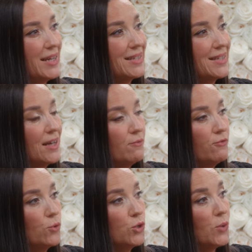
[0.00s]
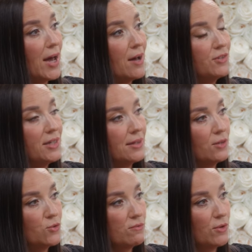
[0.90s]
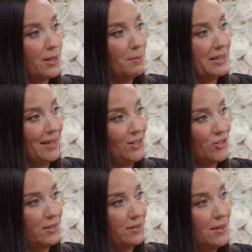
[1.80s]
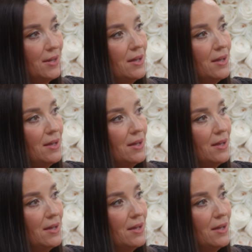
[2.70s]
except for you have to get letters of recommendation.